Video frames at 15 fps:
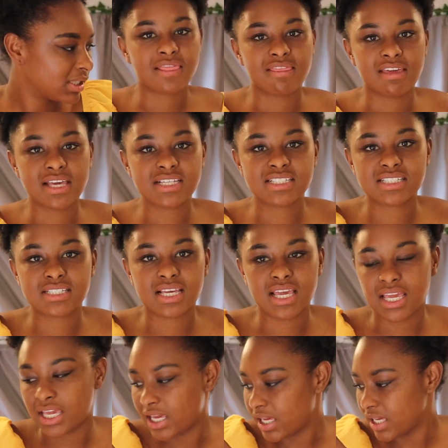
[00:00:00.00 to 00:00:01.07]
This
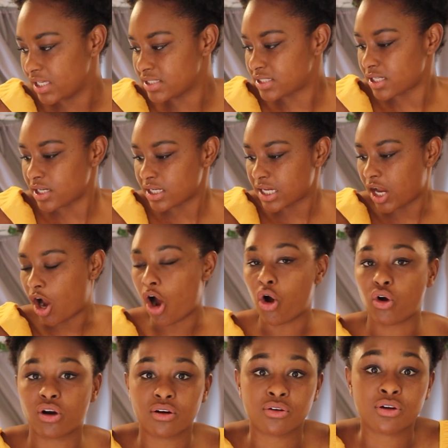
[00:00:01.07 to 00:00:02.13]
is
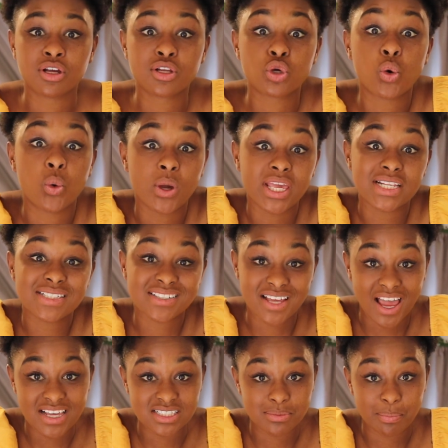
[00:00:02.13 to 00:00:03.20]
our
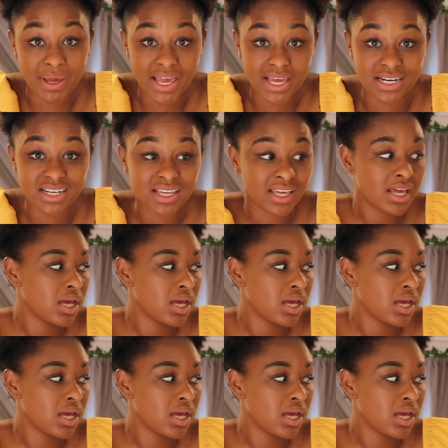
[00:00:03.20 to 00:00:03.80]
queen-size bed.